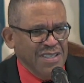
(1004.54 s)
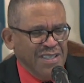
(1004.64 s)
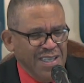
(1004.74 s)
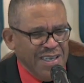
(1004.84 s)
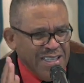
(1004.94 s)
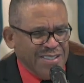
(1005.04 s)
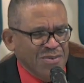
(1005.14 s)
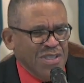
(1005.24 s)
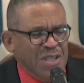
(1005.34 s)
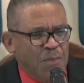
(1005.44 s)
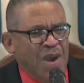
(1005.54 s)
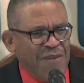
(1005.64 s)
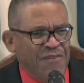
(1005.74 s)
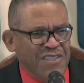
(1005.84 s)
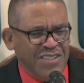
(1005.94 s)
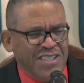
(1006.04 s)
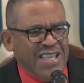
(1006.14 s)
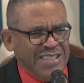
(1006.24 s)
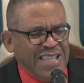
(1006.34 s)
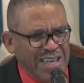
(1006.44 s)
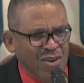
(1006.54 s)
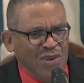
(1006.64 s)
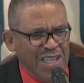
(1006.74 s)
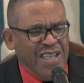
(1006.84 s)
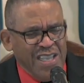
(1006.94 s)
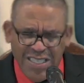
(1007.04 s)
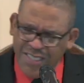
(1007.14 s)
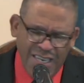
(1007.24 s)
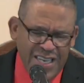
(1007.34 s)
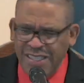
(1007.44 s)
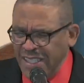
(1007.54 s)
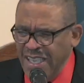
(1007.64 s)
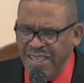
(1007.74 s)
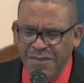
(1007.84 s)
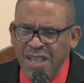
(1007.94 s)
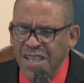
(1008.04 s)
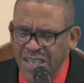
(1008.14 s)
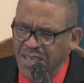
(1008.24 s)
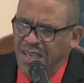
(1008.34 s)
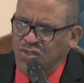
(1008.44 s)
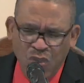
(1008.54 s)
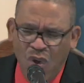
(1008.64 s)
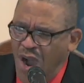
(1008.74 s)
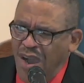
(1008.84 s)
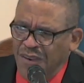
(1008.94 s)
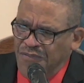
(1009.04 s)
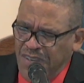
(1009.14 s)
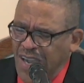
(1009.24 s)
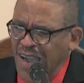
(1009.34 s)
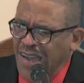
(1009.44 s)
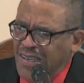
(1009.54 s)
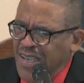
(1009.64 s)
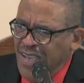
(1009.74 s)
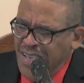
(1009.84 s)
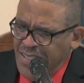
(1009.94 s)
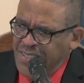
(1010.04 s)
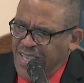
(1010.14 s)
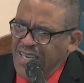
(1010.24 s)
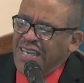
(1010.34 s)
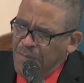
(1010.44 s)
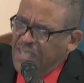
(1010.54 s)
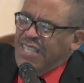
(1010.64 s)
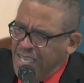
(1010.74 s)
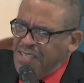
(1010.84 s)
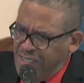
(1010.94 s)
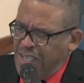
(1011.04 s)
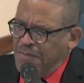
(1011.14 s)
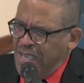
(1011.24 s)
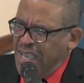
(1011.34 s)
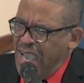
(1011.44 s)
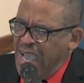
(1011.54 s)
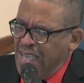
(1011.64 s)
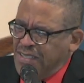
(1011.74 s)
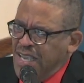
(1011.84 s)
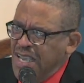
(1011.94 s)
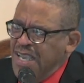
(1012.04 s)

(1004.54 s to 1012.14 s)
And listen what the prophet says. Not only is it anything in, in, uh, too hard for God, he said, let me tell you something he has.